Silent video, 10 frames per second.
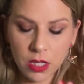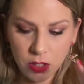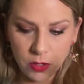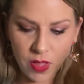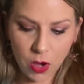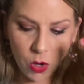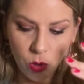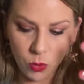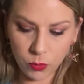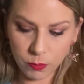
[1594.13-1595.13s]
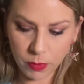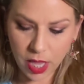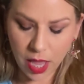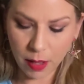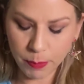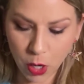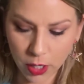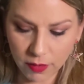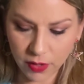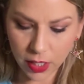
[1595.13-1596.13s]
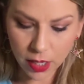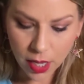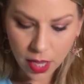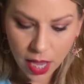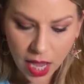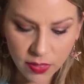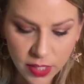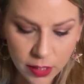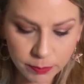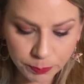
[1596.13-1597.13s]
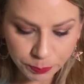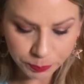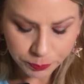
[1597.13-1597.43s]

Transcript: that whole part of it. And then